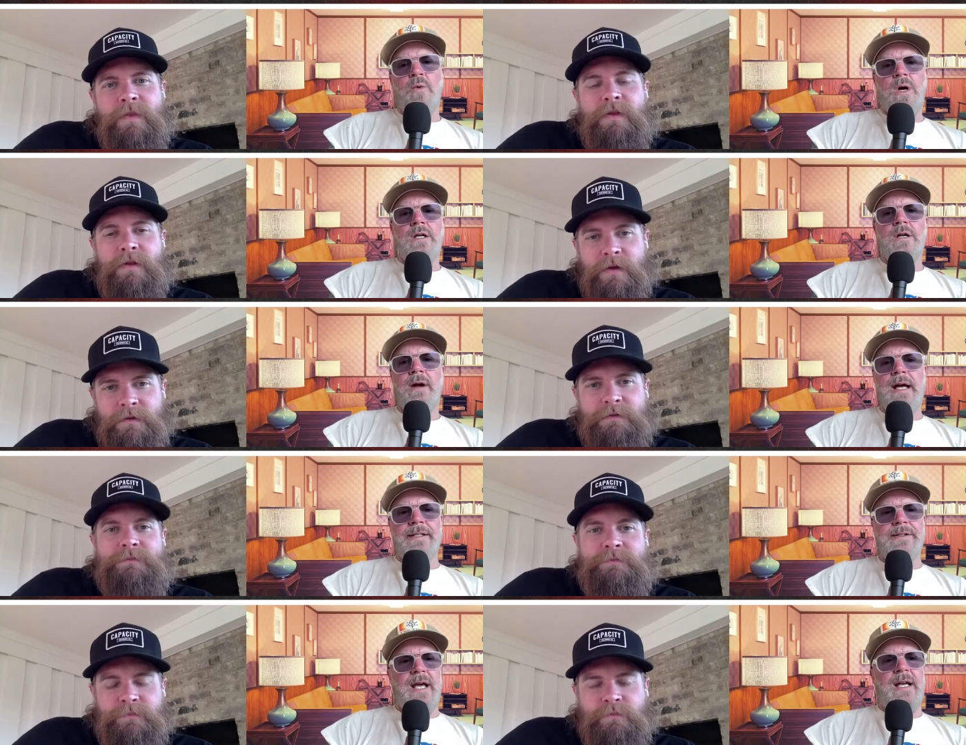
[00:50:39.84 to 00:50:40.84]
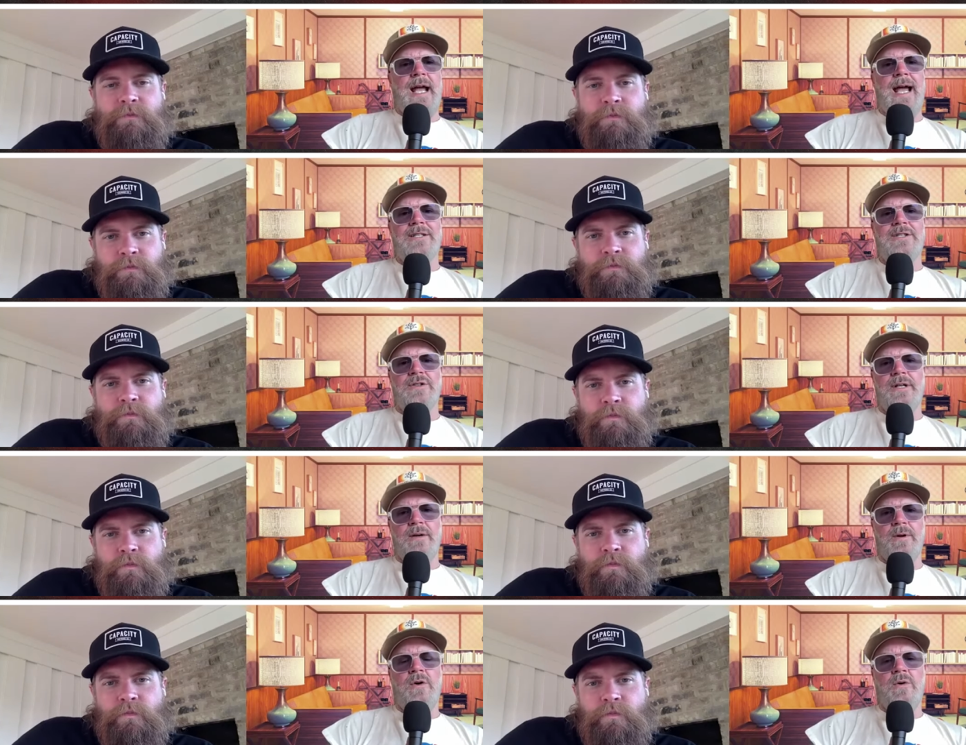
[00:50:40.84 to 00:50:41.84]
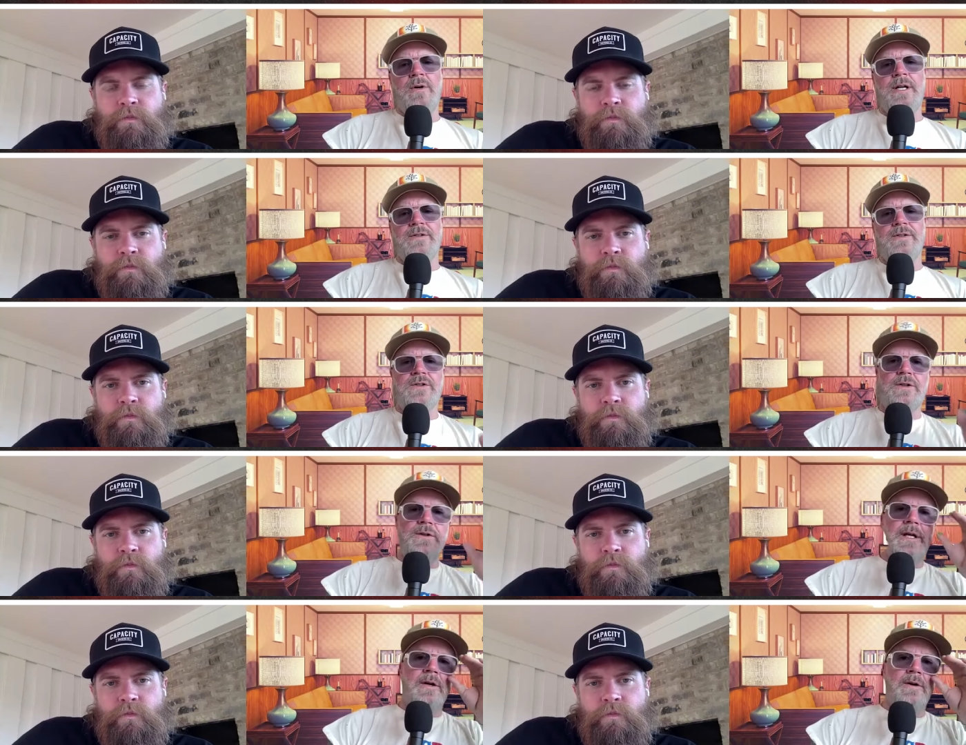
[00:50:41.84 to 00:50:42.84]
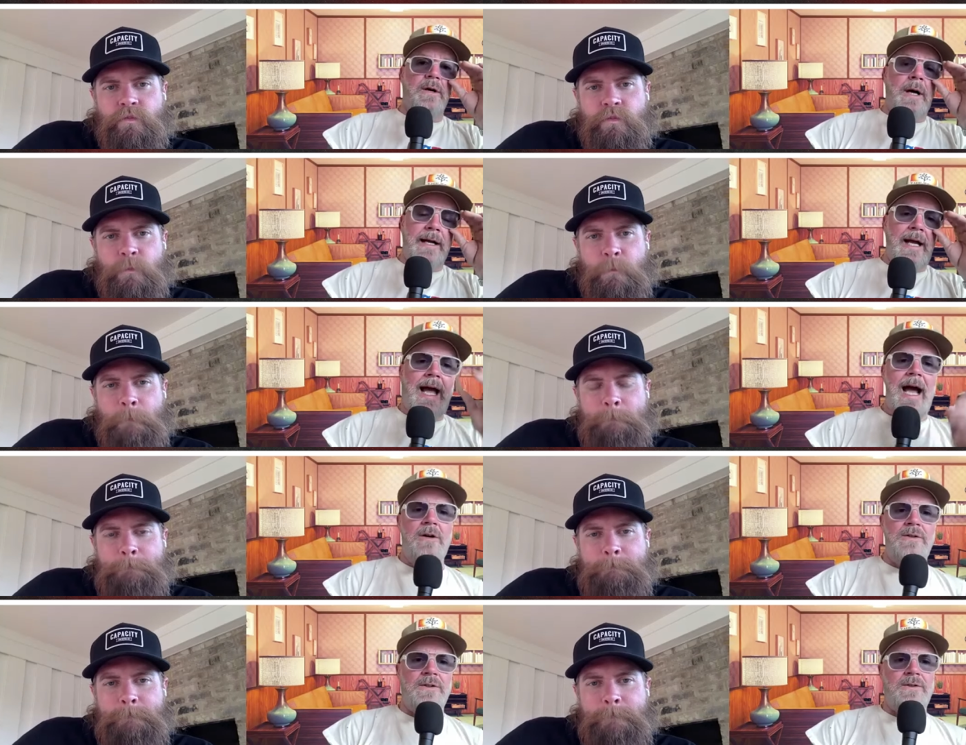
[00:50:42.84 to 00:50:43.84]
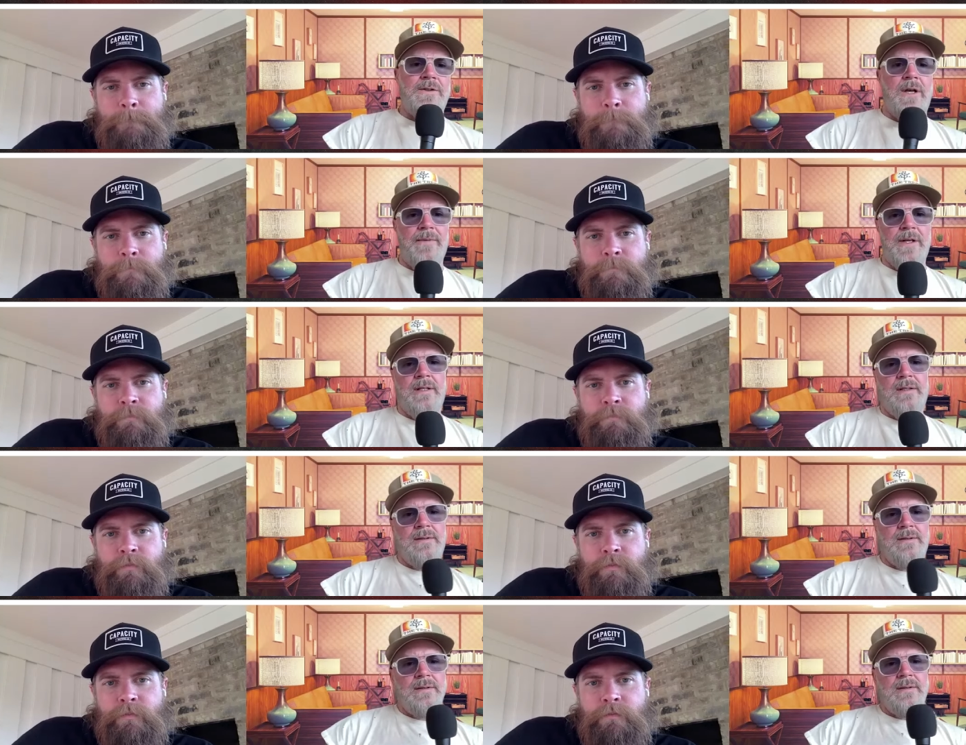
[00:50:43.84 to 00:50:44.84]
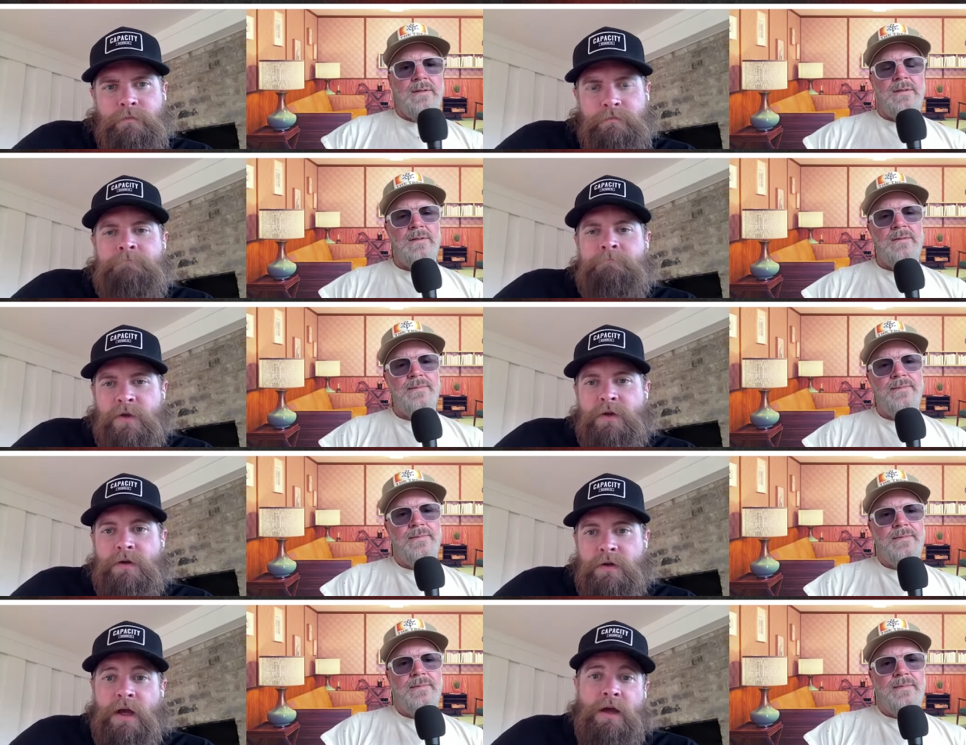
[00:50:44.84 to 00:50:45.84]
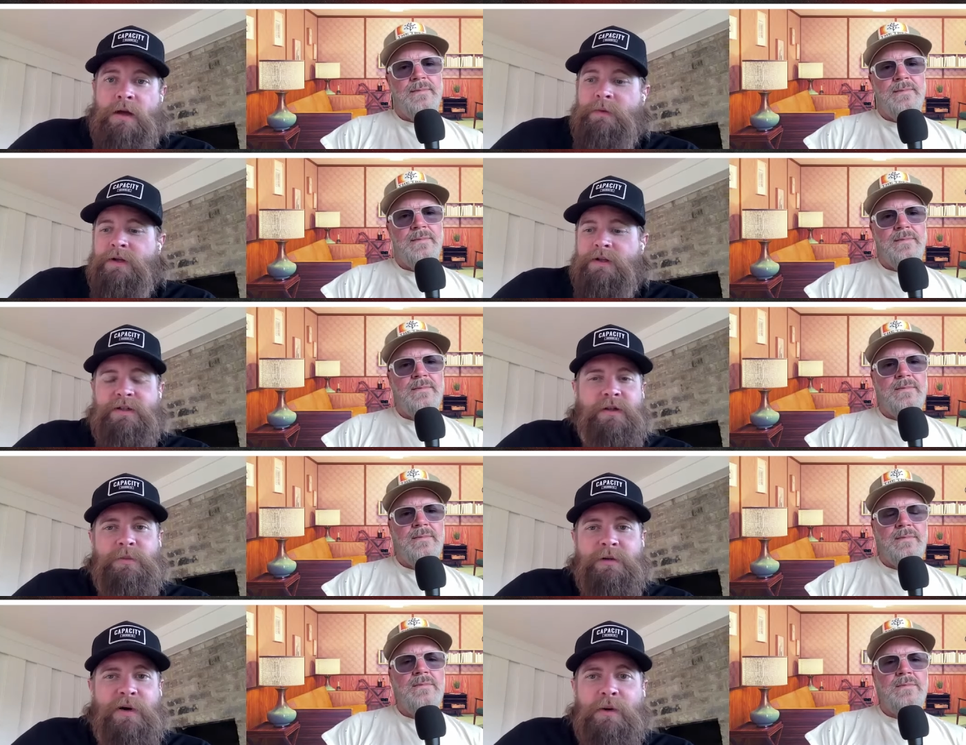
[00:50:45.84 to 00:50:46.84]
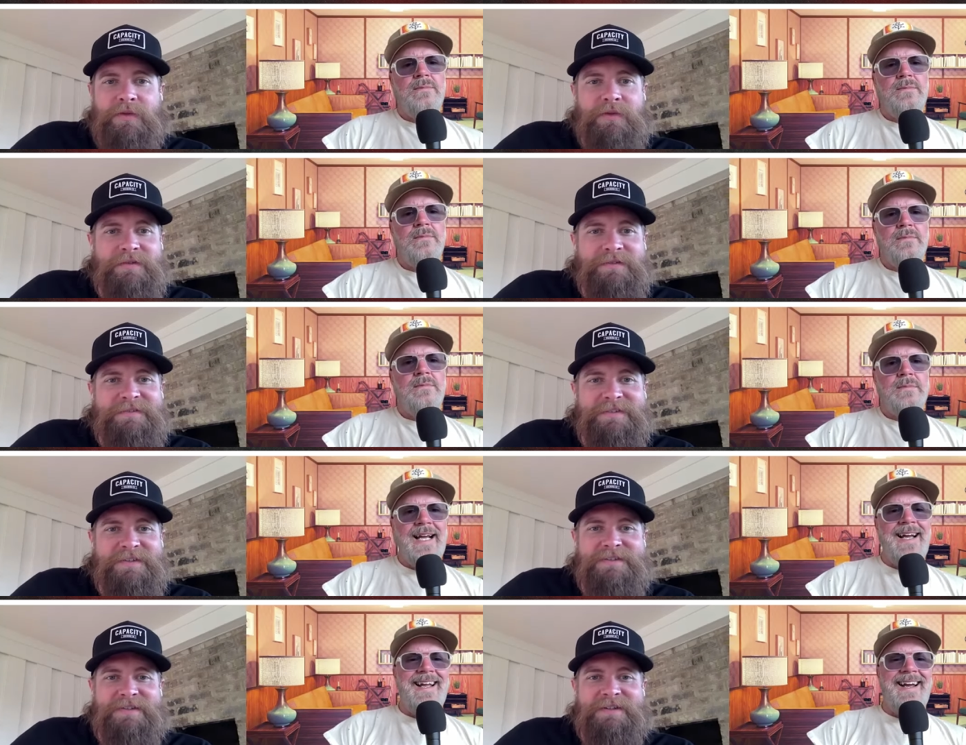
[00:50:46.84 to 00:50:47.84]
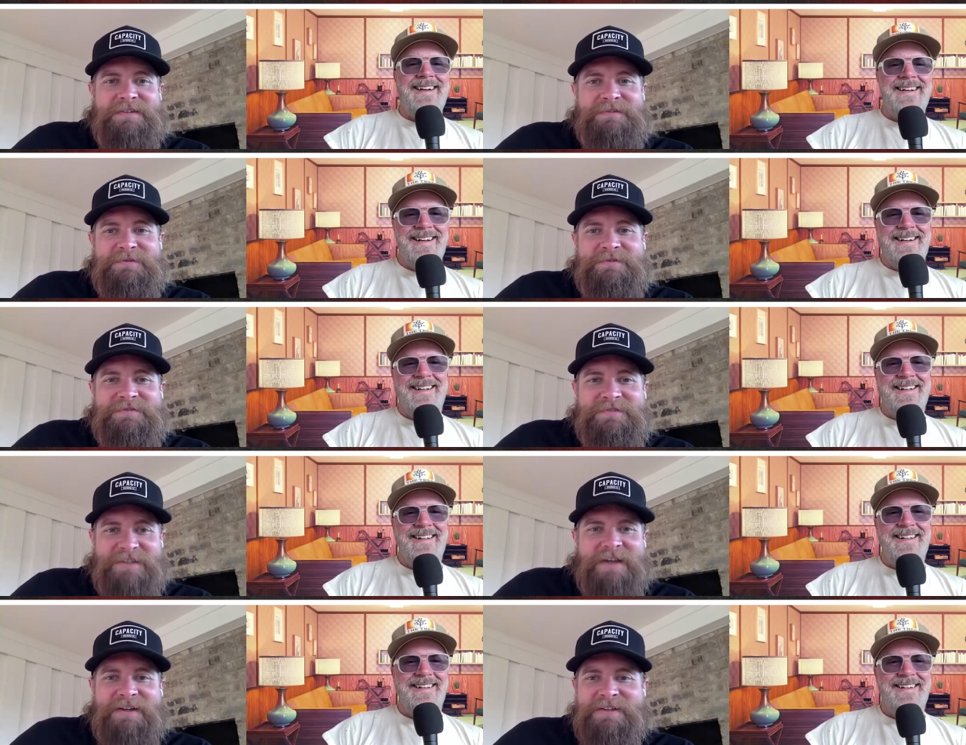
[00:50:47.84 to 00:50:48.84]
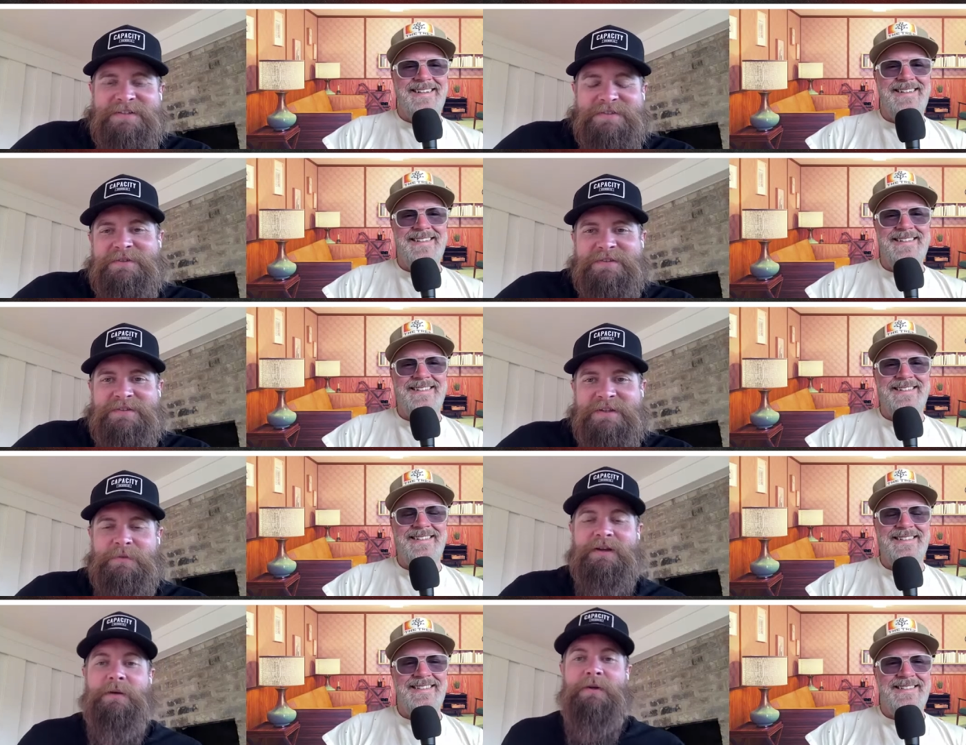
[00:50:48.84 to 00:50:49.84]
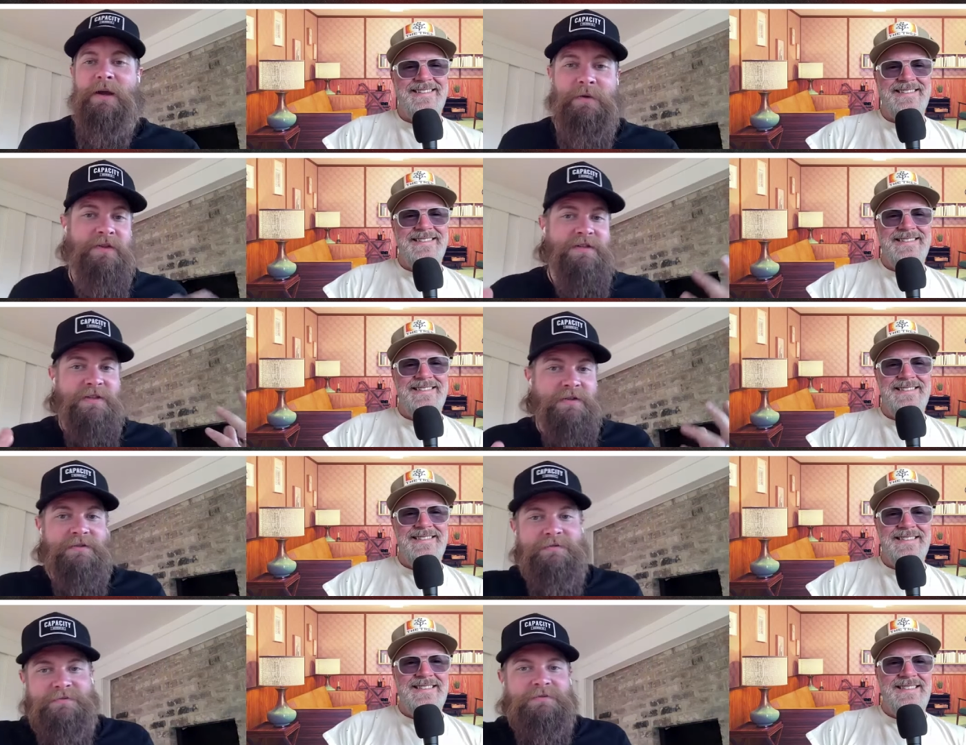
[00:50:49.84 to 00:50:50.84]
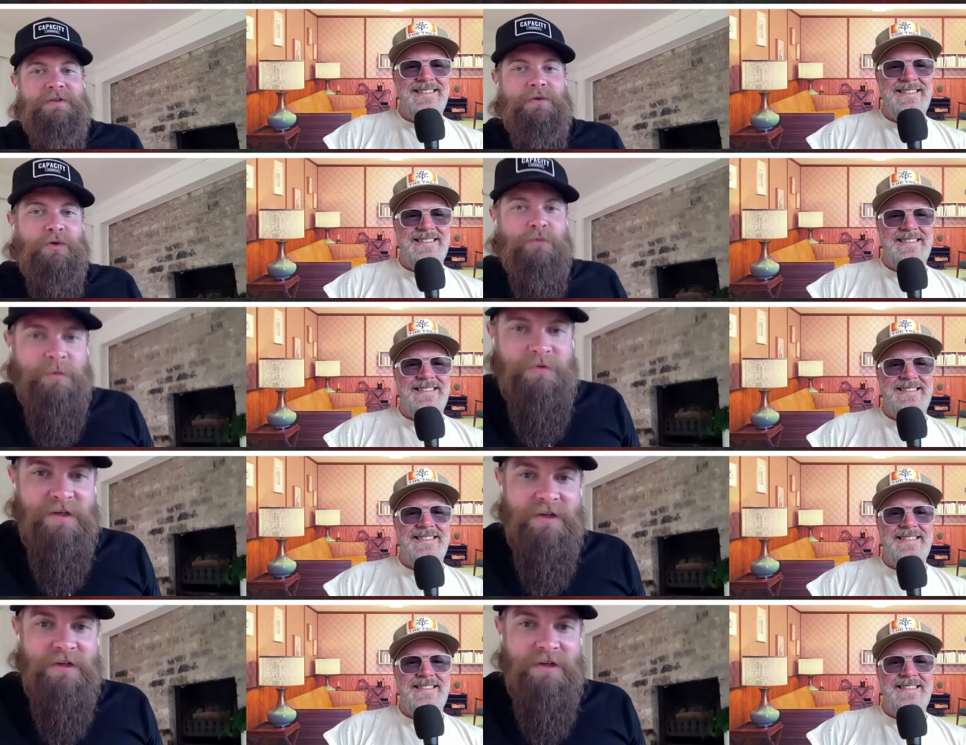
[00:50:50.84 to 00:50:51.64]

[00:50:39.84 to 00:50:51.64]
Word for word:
Speaker 1: where you're at is that actually a recording studio or like a house or something?
Speaker 2: Yeah, I mean it's a little bit of both. Yeah, it's, yeah, uh, yeah. It's it's. I mean, I'm I'm in this little little room